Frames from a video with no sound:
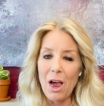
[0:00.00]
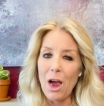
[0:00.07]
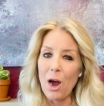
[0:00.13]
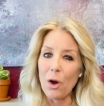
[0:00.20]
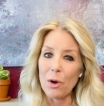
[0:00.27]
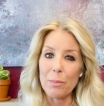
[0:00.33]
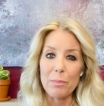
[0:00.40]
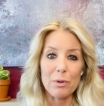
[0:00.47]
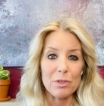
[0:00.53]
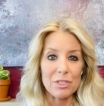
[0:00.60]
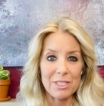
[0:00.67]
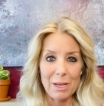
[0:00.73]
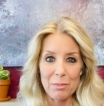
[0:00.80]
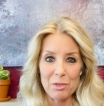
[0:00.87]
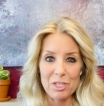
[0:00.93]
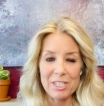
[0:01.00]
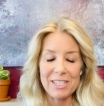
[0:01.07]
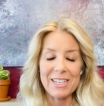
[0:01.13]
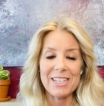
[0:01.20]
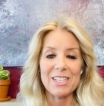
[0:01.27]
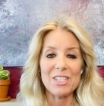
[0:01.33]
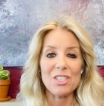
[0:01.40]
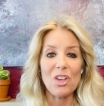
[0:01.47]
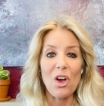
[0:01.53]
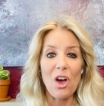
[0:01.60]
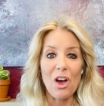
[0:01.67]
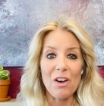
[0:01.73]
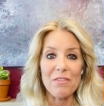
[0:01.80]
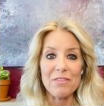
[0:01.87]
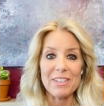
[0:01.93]
Our perception is
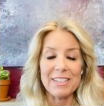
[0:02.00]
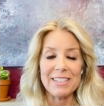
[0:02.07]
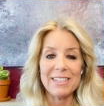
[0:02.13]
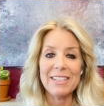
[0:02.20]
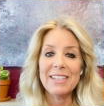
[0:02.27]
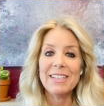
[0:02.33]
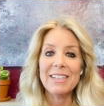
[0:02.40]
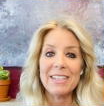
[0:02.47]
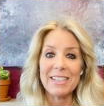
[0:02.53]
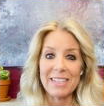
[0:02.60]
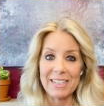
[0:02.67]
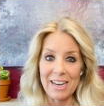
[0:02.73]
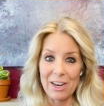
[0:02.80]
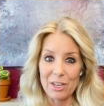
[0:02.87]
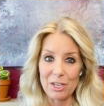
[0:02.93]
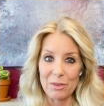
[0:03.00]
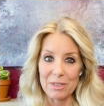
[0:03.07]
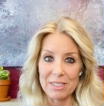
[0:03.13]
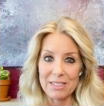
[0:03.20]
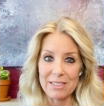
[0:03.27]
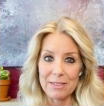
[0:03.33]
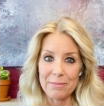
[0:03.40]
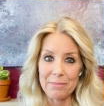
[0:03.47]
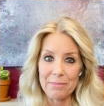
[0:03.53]
often inaccurate.